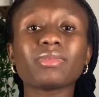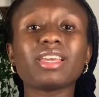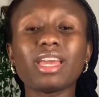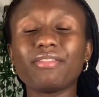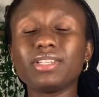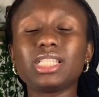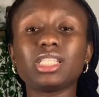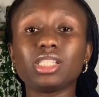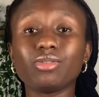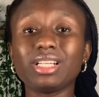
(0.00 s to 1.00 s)

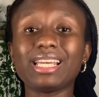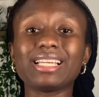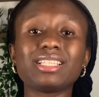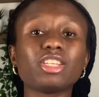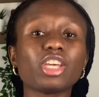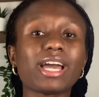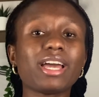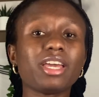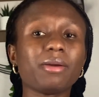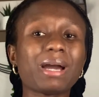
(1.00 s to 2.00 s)
everything, they were like,
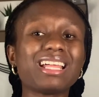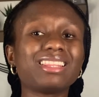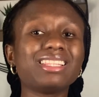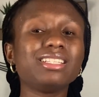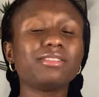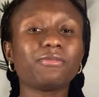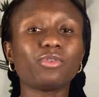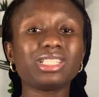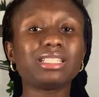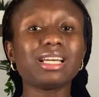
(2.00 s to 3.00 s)
at least
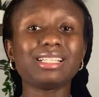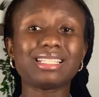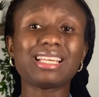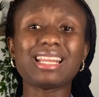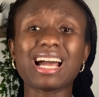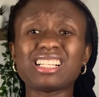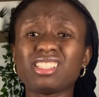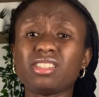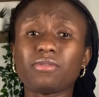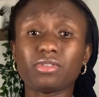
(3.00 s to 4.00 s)
14
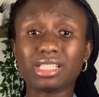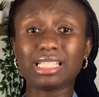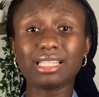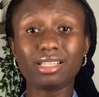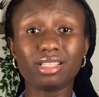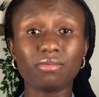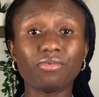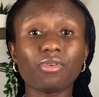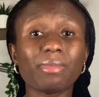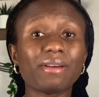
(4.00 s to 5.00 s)
days
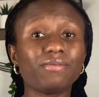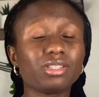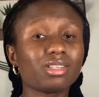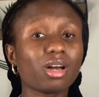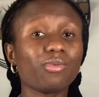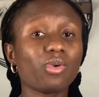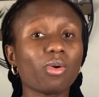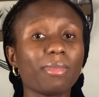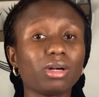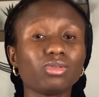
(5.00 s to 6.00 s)
before my visa will
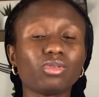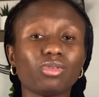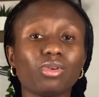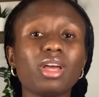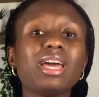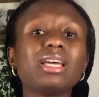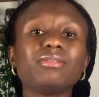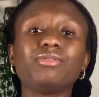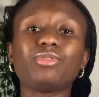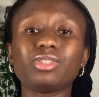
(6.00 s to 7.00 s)
come out or
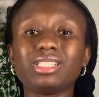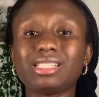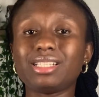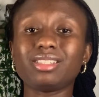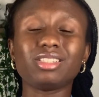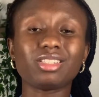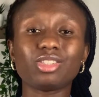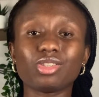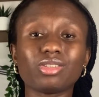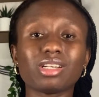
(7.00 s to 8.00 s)
before they take
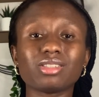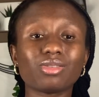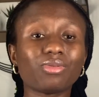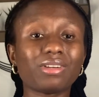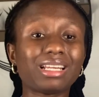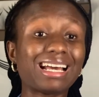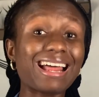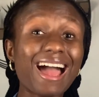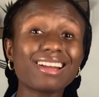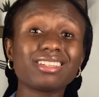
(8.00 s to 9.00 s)
decision and stuff like that.
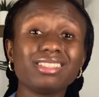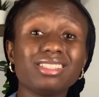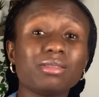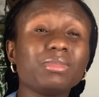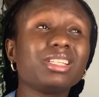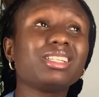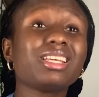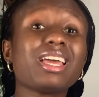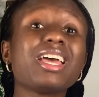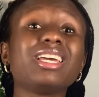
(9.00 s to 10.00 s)
At least, meaning
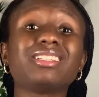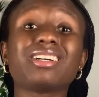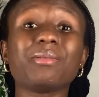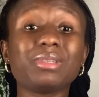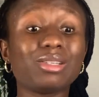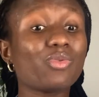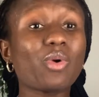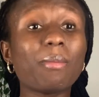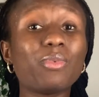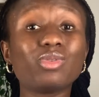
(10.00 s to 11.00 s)
it can be
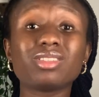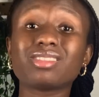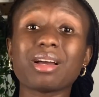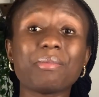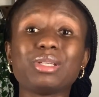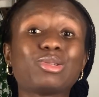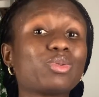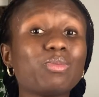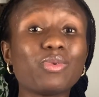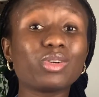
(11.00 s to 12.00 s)
1 month, it can be
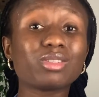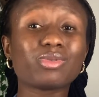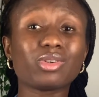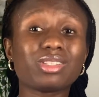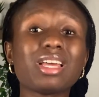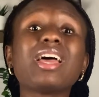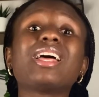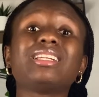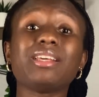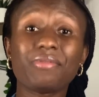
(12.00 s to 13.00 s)
2 months, because
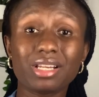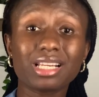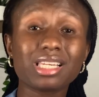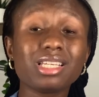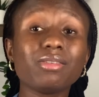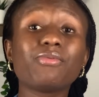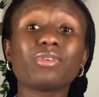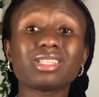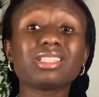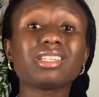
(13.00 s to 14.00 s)
definitely
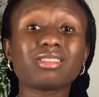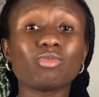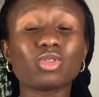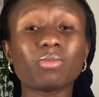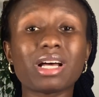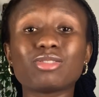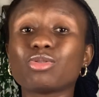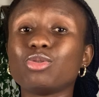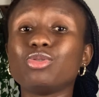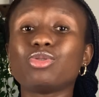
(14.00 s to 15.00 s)
14 days must pass, so
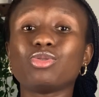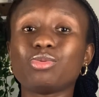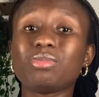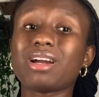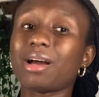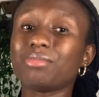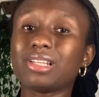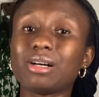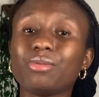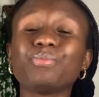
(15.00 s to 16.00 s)
you should calm
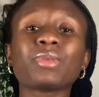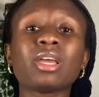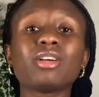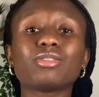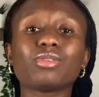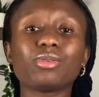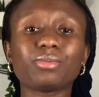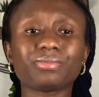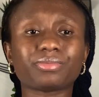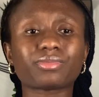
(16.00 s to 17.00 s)
down. So
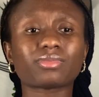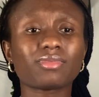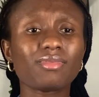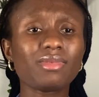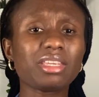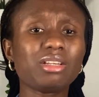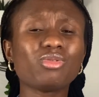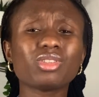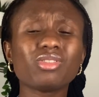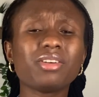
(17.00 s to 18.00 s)
it
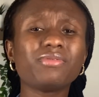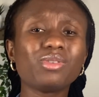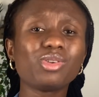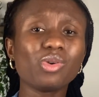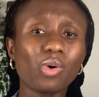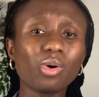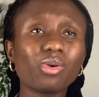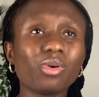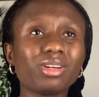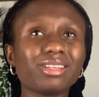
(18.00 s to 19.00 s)
was not even long.
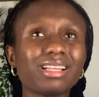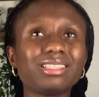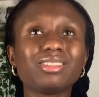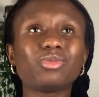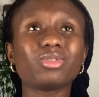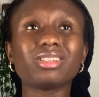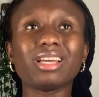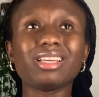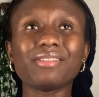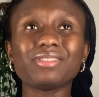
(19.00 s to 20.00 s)
I think it was
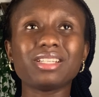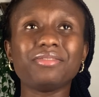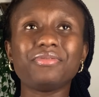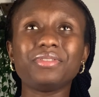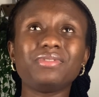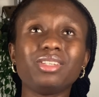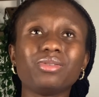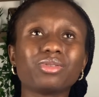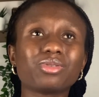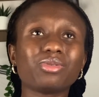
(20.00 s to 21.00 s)
like after the fifth day
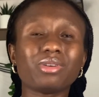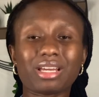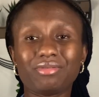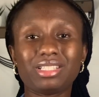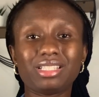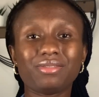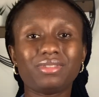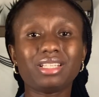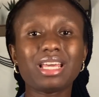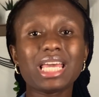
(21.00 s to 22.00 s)
or so, I received
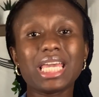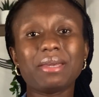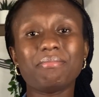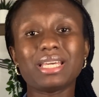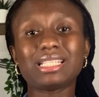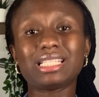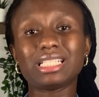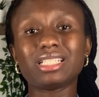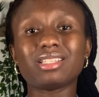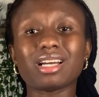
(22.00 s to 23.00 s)
a
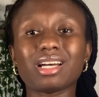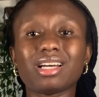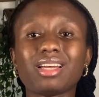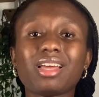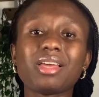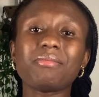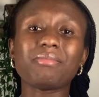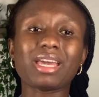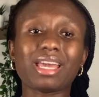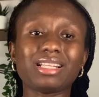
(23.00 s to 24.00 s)
message that
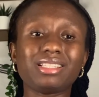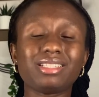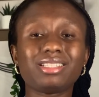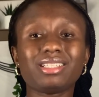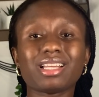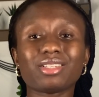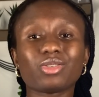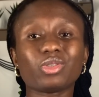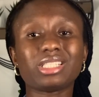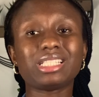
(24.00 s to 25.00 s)
my this thing has
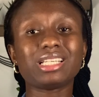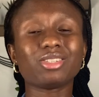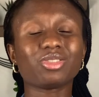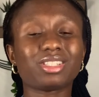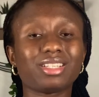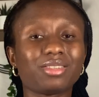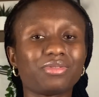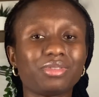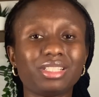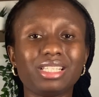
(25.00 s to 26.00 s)
gotten there
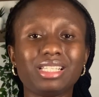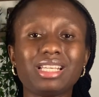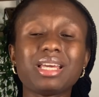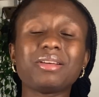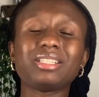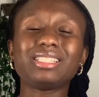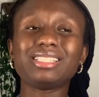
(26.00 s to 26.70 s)
successfully, a